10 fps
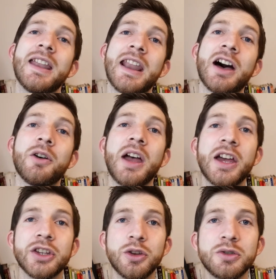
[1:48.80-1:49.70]
Now,
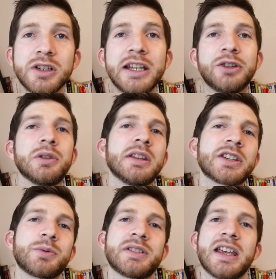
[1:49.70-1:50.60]
usually doing
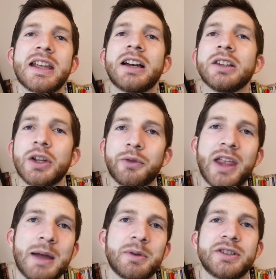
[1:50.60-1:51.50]
this would take a lot of
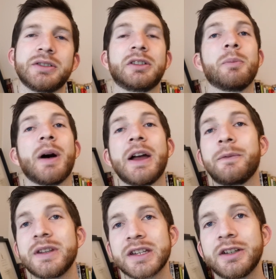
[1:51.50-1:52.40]
capital to buy
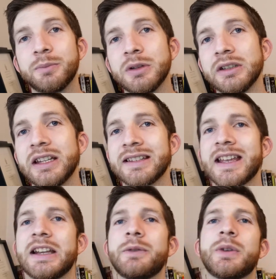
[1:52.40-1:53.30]
physical
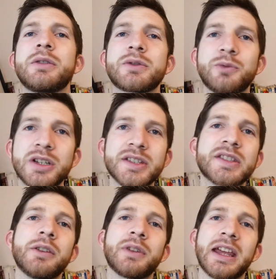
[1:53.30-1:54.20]
buildings and involves
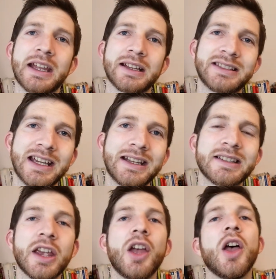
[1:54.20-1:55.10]
risks of getting a
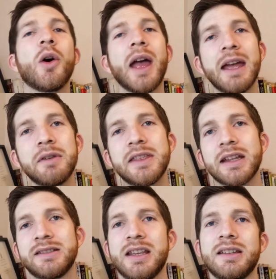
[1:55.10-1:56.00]
tenant or having
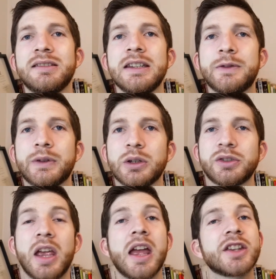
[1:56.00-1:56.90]
that tenant
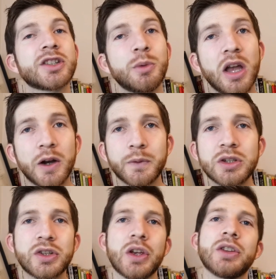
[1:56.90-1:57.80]
default. So we
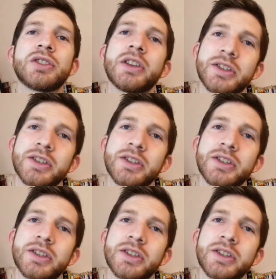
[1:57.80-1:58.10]
often turn to